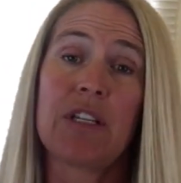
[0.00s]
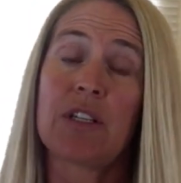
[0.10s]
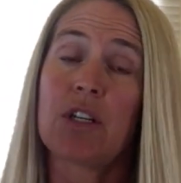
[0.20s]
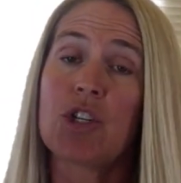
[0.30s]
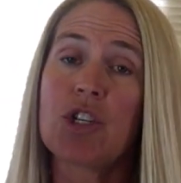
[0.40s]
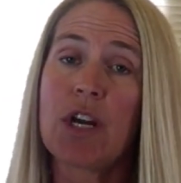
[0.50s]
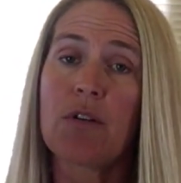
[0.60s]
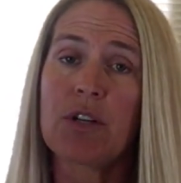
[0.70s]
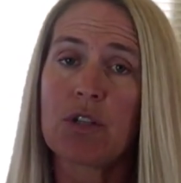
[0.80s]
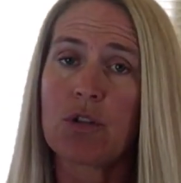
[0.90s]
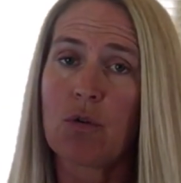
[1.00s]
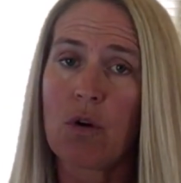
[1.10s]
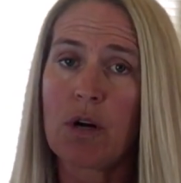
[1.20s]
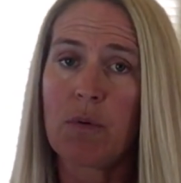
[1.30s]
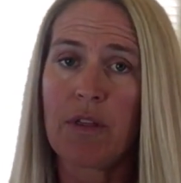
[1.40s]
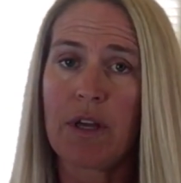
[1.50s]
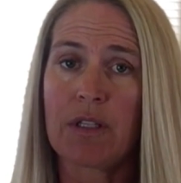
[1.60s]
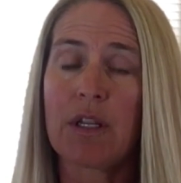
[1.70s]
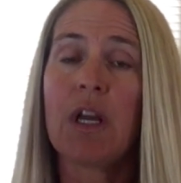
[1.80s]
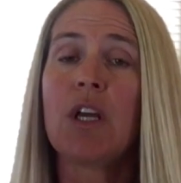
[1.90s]
and he's going to share his story with
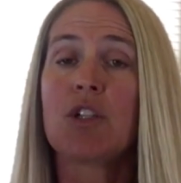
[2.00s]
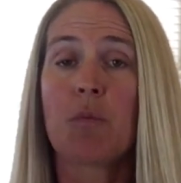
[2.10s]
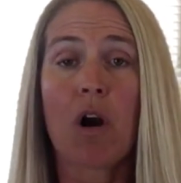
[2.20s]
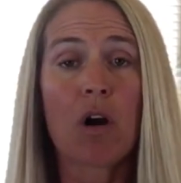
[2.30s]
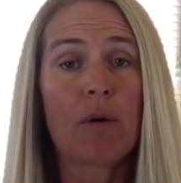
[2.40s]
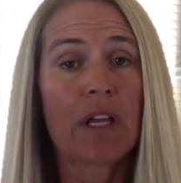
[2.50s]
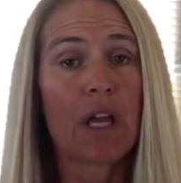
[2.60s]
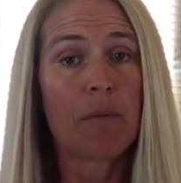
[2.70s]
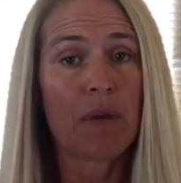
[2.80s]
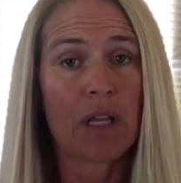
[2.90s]
us tomorrow again,